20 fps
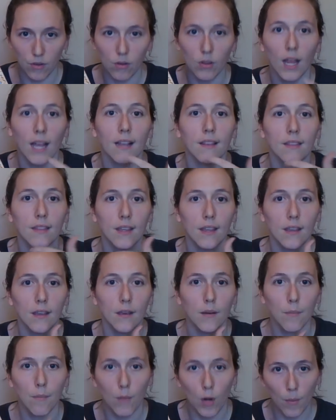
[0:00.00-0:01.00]
like
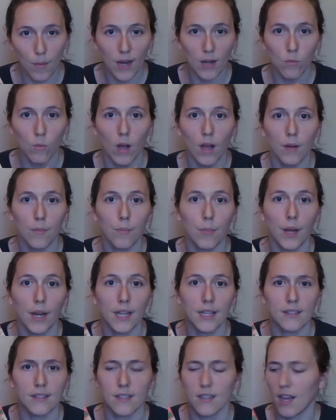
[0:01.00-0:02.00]
the Mermaid one, but
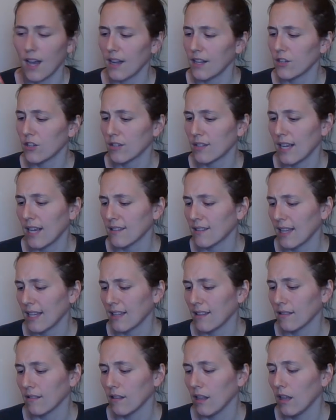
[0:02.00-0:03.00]
it's not. It just has
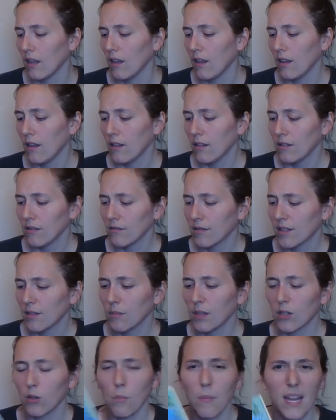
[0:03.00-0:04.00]
like some
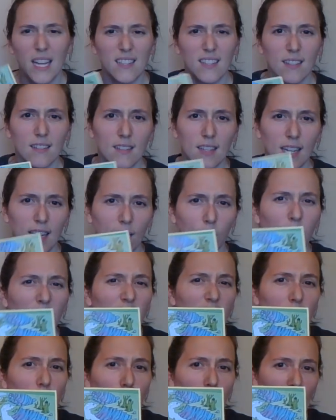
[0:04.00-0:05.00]
little mazes in it, which
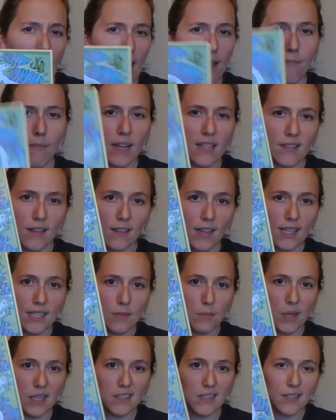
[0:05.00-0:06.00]
is okay. My son likes
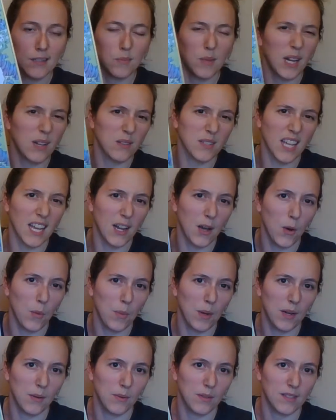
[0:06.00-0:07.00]
mazes, but I was kind of
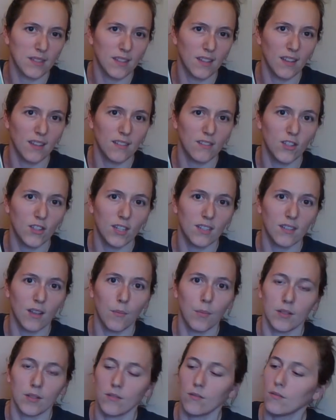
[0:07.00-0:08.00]
hoping it was the jigsaw
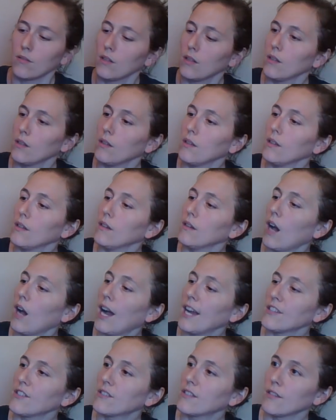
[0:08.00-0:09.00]
puzzle.
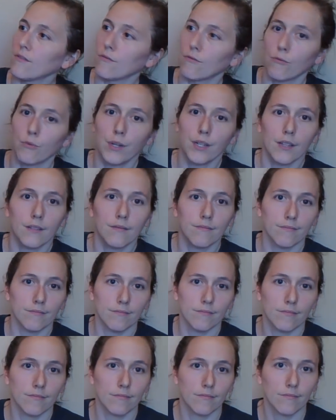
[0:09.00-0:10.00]
I just didn't read it
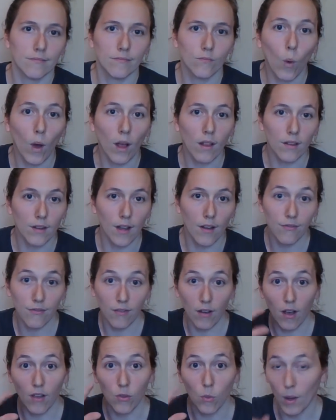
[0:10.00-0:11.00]
well enough
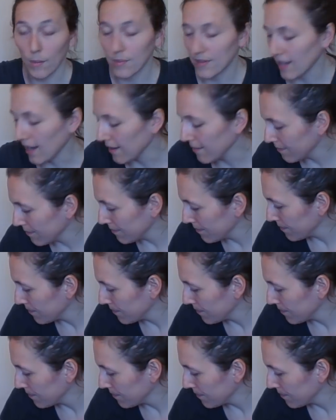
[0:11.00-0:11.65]
on the website.